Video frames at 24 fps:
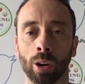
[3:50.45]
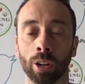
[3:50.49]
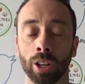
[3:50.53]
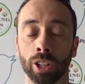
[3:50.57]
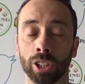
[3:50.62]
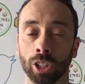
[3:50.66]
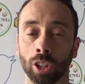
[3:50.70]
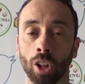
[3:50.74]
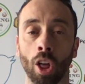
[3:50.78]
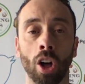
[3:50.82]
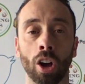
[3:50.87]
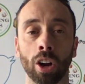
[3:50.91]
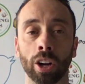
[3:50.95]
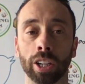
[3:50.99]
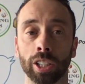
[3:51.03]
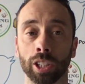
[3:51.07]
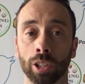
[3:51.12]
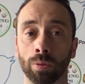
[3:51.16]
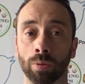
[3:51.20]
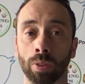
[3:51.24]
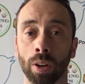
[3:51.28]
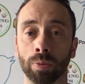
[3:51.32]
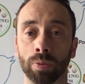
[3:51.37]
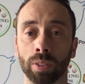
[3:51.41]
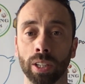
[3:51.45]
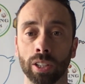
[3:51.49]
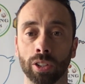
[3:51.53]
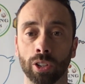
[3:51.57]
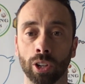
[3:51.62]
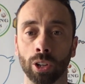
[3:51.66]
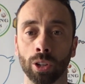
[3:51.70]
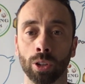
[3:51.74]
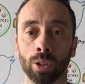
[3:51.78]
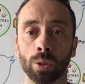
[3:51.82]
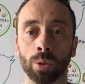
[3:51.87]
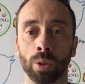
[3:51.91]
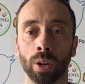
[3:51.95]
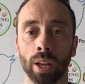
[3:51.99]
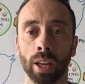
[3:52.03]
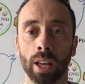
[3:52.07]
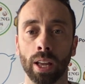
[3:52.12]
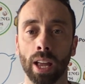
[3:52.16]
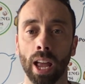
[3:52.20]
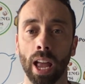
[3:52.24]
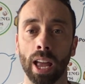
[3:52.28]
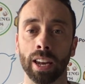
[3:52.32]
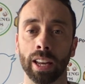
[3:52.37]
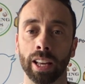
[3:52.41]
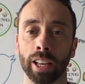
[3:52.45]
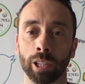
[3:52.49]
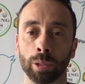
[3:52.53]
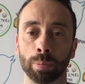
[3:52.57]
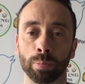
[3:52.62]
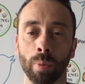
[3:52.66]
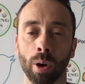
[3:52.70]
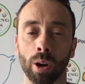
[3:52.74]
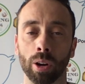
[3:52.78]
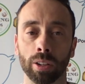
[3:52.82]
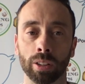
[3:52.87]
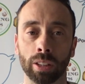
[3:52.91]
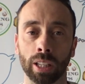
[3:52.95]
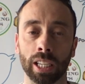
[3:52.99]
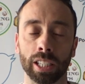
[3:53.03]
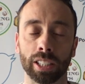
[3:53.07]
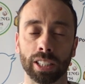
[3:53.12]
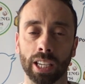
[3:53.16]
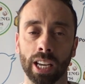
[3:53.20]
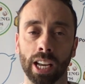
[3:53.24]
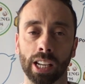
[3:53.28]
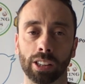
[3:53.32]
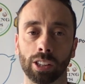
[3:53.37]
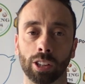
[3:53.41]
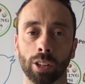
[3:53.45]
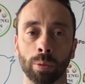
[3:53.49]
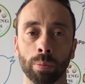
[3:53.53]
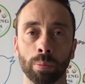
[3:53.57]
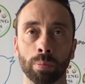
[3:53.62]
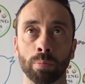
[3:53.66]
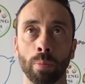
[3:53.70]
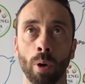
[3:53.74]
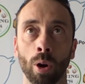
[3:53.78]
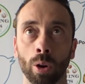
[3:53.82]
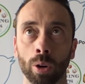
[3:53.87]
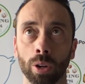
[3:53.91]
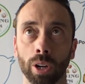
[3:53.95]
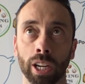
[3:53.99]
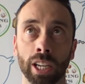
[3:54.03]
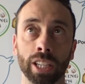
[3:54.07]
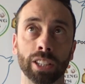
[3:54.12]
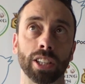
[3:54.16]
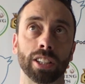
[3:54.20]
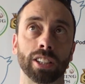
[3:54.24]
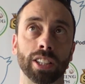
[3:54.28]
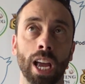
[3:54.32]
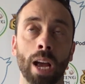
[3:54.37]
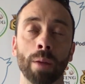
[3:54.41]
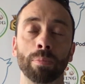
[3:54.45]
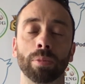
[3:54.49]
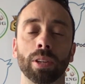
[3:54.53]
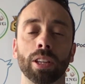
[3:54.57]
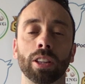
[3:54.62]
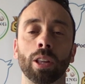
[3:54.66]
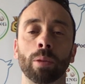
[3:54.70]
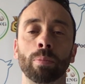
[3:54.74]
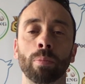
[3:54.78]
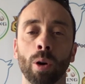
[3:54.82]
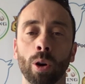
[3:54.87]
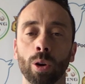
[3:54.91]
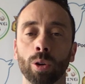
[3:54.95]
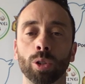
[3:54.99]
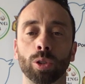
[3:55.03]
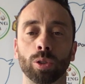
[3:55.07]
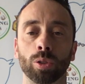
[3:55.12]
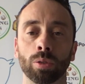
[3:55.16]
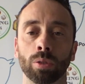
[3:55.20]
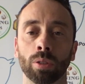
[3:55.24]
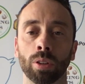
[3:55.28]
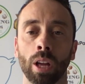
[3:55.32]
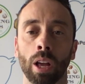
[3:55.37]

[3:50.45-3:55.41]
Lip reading: His long is 52, and he's attempted the most